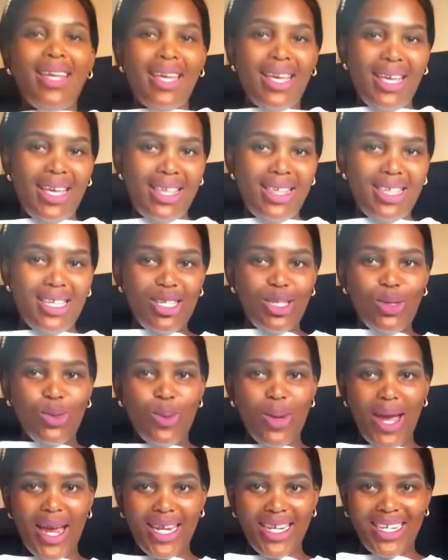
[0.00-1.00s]
And this
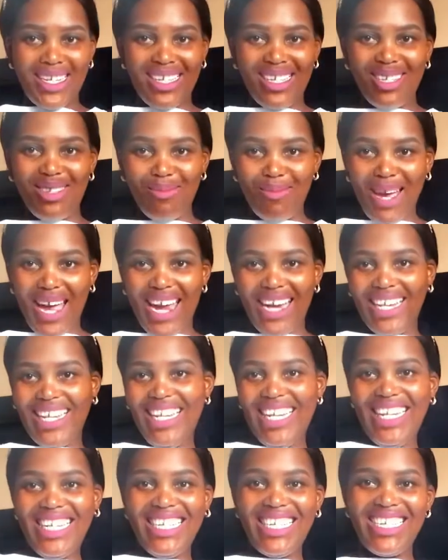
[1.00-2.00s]
one, it's my
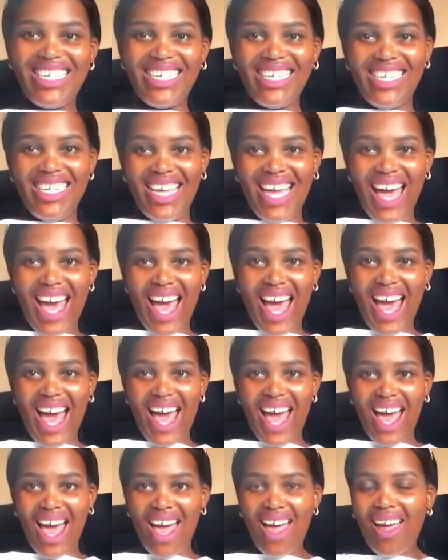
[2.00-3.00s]
ishi,
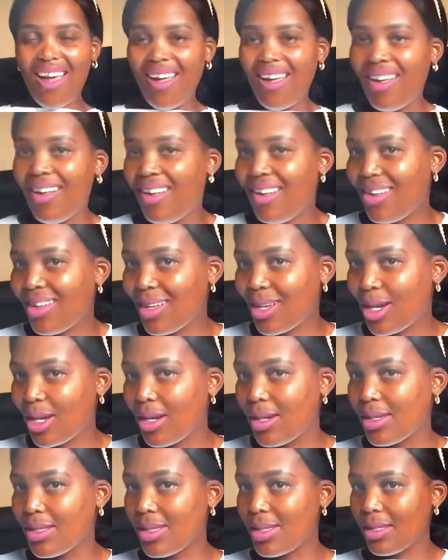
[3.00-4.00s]
yeah.
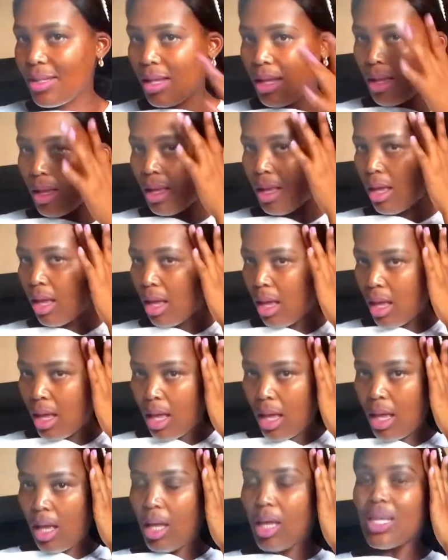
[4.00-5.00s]
Cause
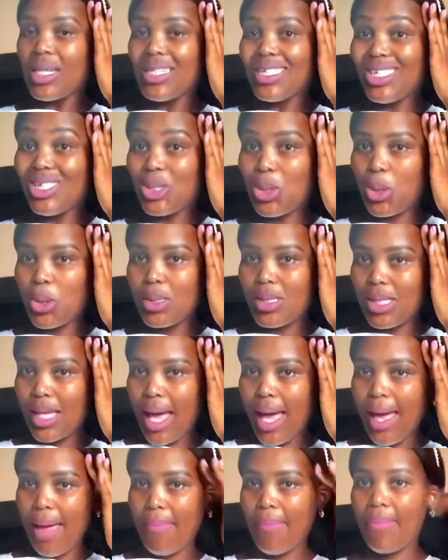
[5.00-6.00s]
into
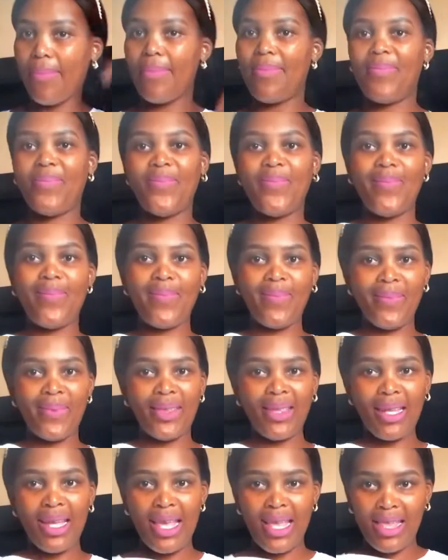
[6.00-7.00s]
zam.
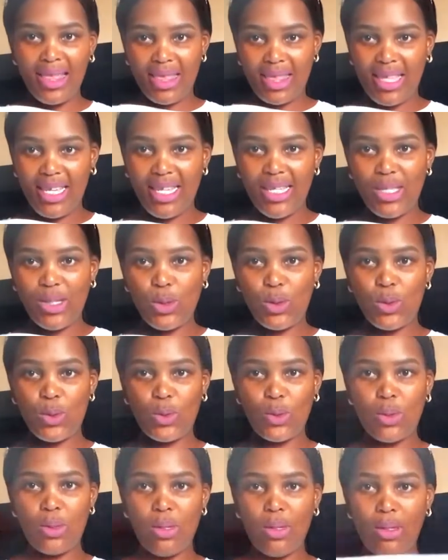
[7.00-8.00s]
This
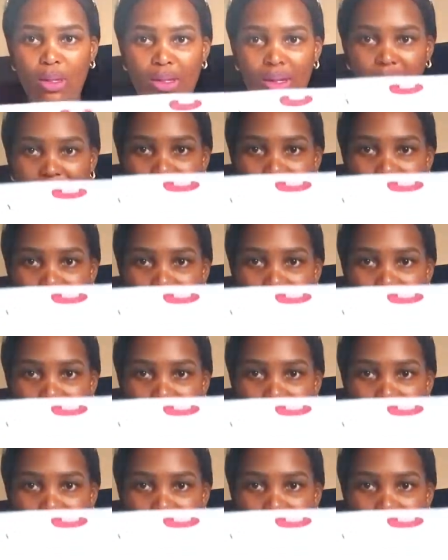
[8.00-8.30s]
is